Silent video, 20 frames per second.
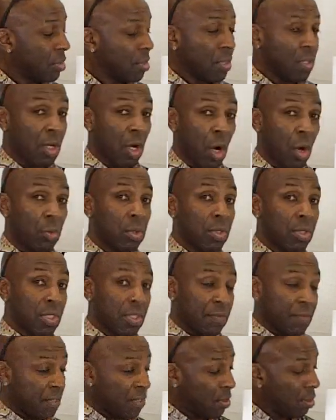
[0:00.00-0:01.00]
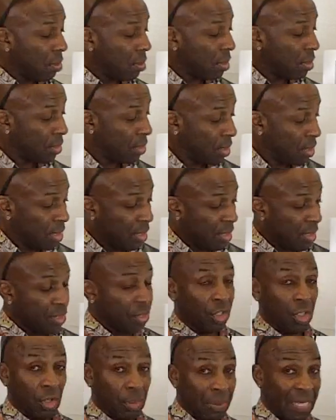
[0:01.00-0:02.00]
so the whole of this facade is
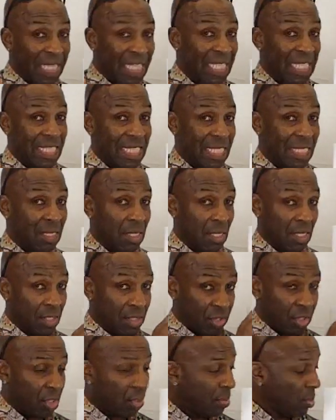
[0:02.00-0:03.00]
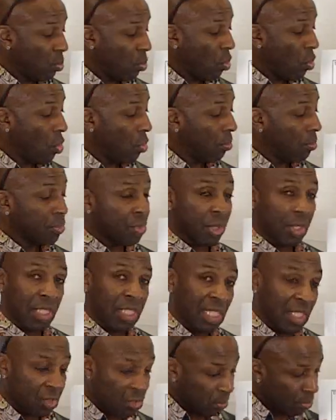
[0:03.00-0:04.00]
going to be heated and it's going to be warm, so you
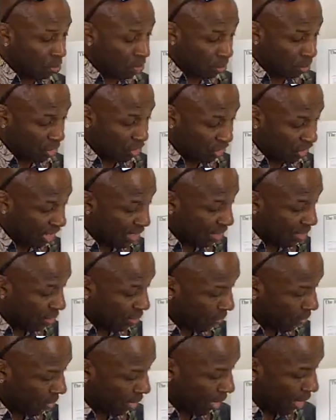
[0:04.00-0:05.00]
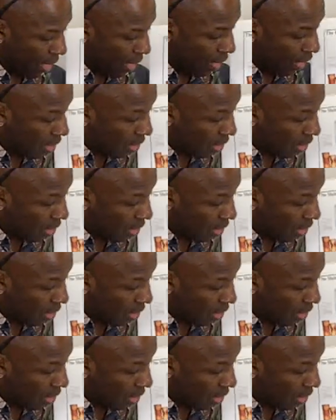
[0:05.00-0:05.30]
need some sort of shading on there.